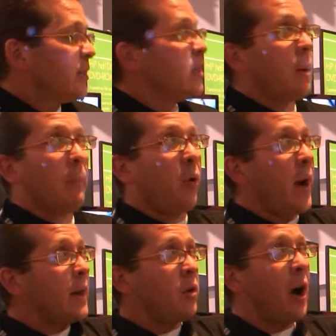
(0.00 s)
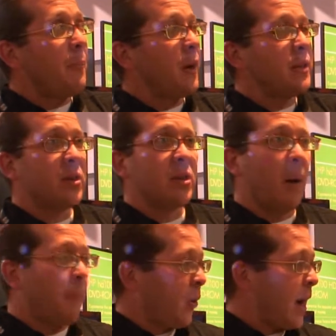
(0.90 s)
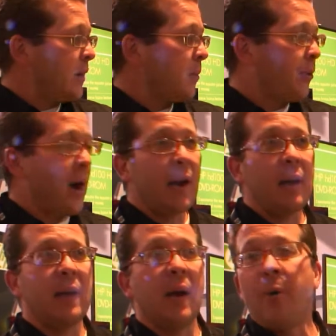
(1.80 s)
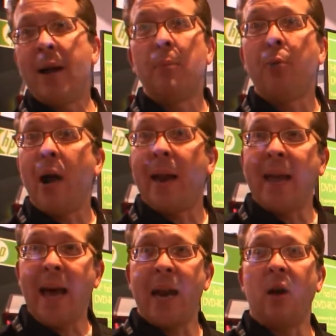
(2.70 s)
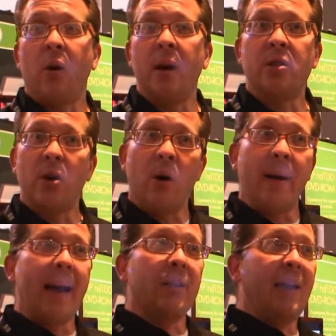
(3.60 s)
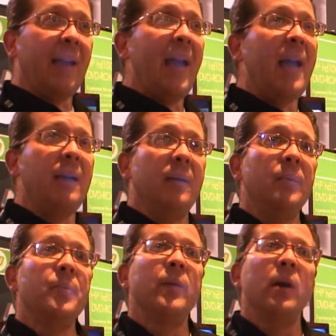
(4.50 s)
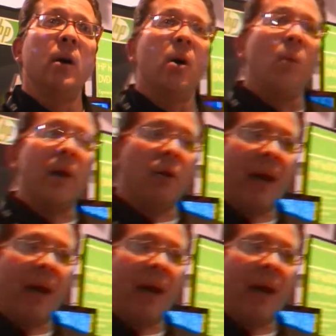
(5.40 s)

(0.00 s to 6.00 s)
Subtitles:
is a brand new operating system, a brand new product, and a brand new product category. So going out the gate, we don't